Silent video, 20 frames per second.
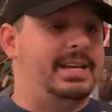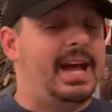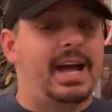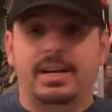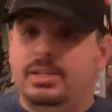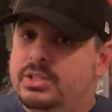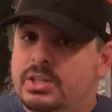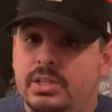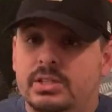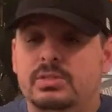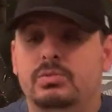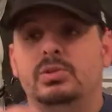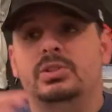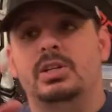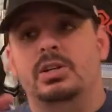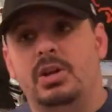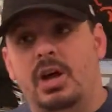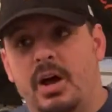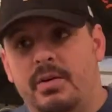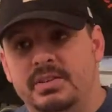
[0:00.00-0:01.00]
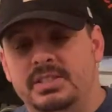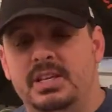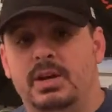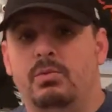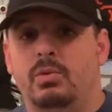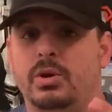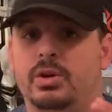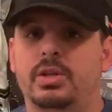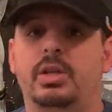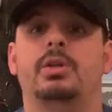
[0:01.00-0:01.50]
Not just was a novice at
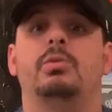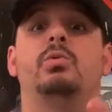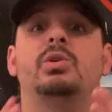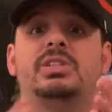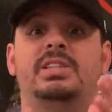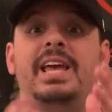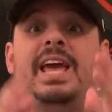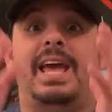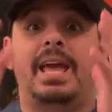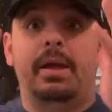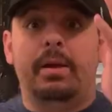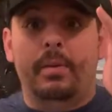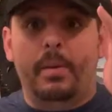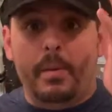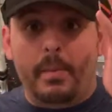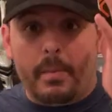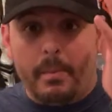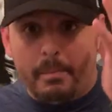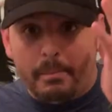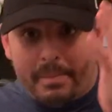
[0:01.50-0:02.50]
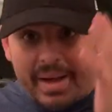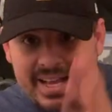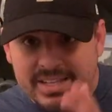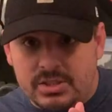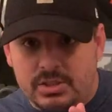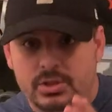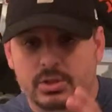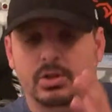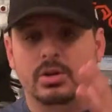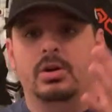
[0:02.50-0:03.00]
one of them, was a
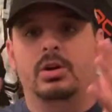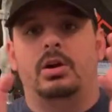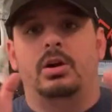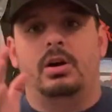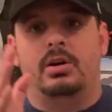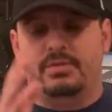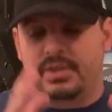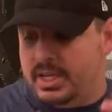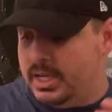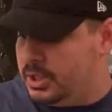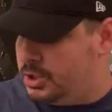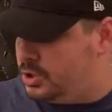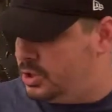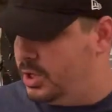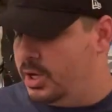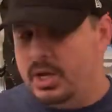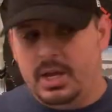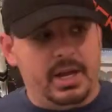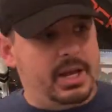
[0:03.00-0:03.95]
master of each.